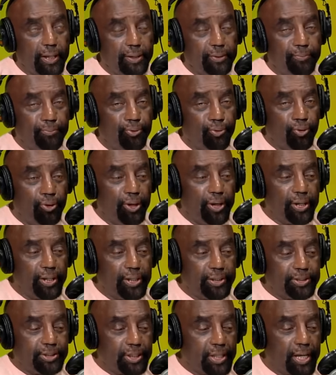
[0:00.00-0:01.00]
The boy
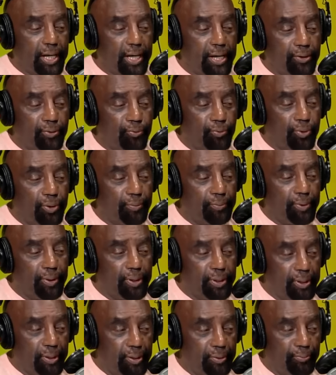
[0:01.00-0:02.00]
is the kind of woman,
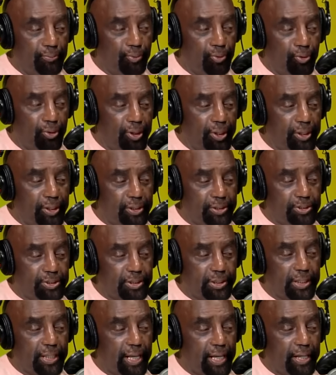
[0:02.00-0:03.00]
the boy is
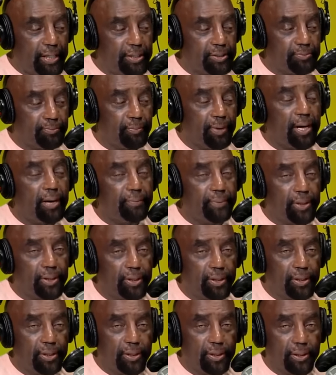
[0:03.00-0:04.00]
just like his mama.
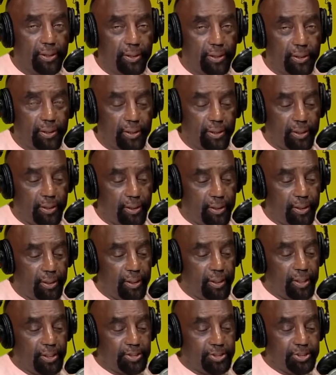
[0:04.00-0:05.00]

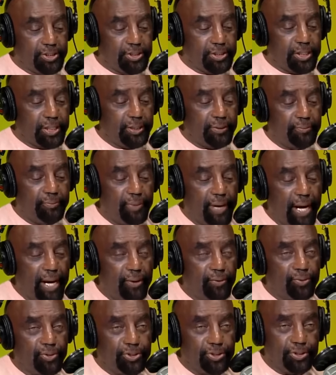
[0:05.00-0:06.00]
She's getting
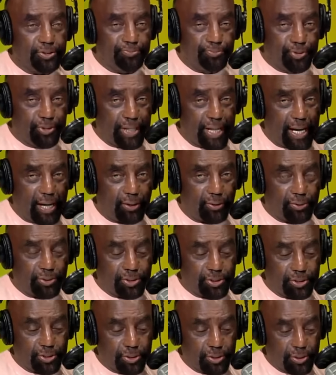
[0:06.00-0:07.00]
back what she's put
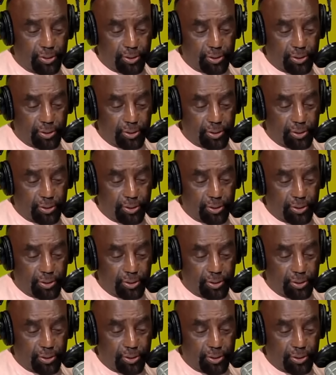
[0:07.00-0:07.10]
out.